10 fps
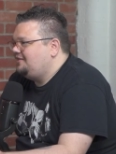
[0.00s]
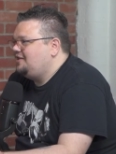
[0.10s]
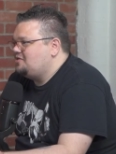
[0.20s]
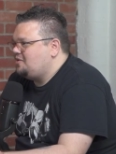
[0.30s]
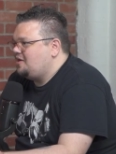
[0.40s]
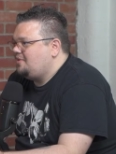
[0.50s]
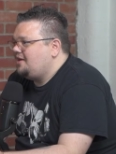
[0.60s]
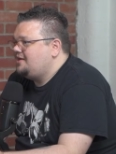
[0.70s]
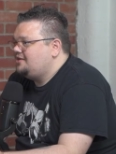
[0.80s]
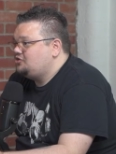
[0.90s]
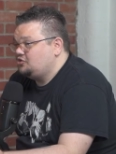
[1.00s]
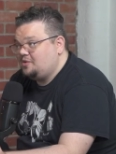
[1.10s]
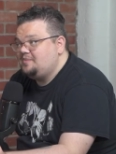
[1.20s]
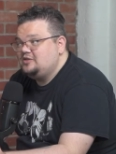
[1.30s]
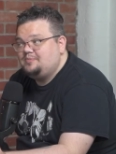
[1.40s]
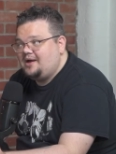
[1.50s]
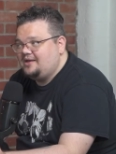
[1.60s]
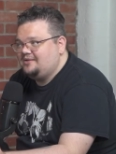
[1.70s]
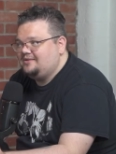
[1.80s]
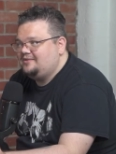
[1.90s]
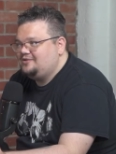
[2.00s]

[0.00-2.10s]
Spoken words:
they don't want to buy. So somebody's buying.